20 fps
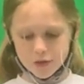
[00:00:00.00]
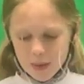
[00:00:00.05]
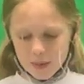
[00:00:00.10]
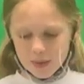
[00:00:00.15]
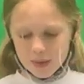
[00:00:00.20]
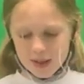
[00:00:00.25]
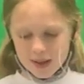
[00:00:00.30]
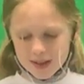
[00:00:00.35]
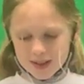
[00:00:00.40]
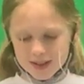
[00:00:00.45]

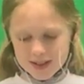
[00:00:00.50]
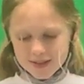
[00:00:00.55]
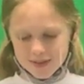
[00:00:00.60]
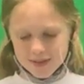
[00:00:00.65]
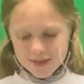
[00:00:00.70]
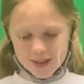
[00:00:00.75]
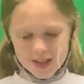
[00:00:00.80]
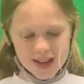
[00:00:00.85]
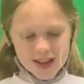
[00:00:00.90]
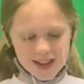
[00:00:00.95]
Remember there's
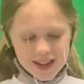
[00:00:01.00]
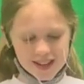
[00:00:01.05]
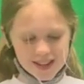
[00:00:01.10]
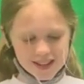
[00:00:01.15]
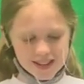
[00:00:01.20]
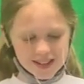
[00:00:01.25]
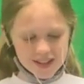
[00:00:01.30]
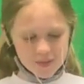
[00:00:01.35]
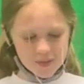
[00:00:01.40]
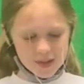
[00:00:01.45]

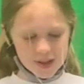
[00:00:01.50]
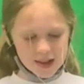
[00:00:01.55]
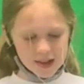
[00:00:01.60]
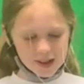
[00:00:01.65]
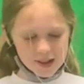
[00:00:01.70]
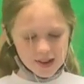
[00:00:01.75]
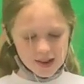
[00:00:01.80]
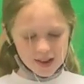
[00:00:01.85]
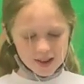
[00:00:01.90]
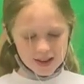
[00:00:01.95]
free
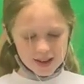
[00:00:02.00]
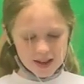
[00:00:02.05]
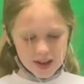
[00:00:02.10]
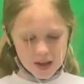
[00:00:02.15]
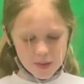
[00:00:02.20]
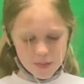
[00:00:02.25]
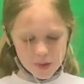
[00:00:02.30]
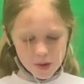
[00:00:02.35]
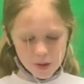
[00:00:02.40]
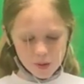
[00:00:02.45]
shipping on
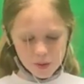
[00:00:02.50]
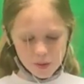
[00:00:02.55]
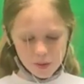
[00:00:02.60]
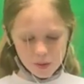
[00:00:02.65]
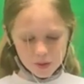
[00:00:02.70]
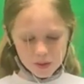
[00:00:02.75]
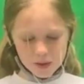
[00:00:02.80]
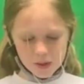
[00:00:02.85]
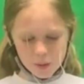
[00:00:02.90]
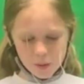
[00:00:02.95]
any book
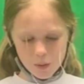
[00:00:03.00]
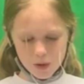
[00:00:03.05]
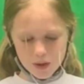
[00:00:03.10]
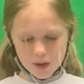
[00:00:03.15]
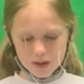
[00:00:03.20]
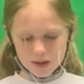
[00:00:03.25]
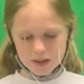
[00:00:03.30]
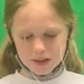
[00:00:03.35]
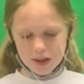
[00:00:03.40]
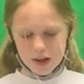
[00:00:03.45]
only
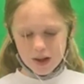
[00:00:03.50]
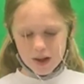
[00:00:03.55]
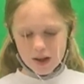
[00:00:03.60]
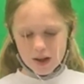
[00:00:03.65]
orders